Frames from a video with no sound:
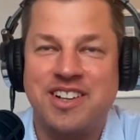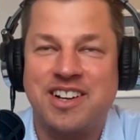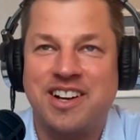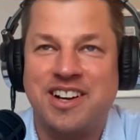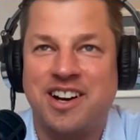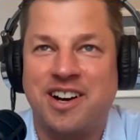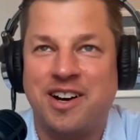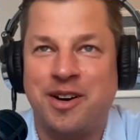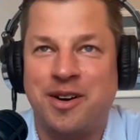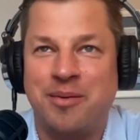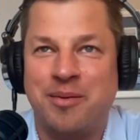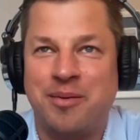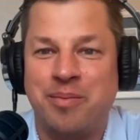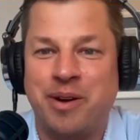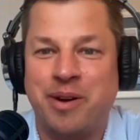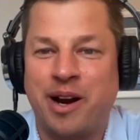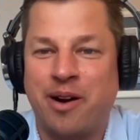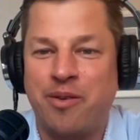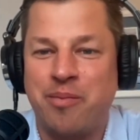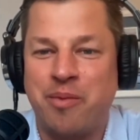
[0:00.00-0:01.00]
But
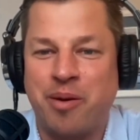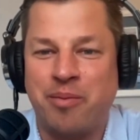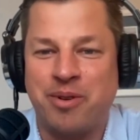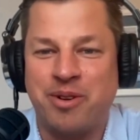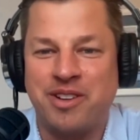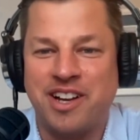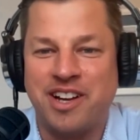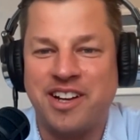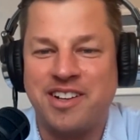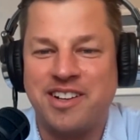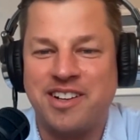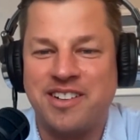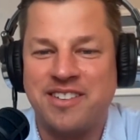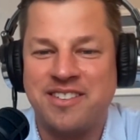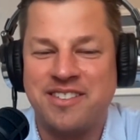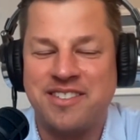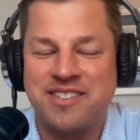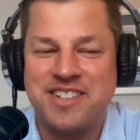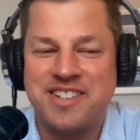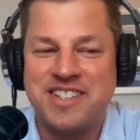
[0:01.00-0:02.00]
I remember like
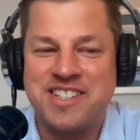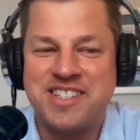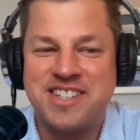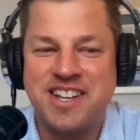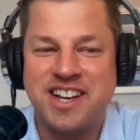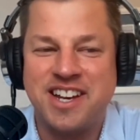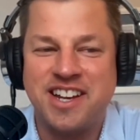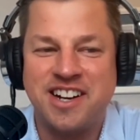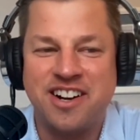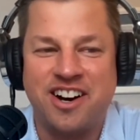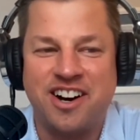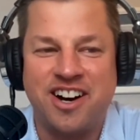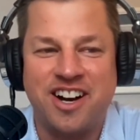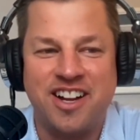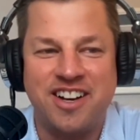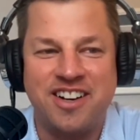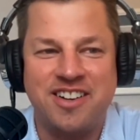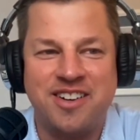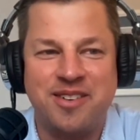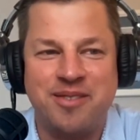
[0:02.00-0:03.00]
sitting
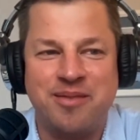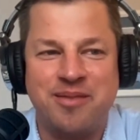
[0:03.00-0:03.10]
on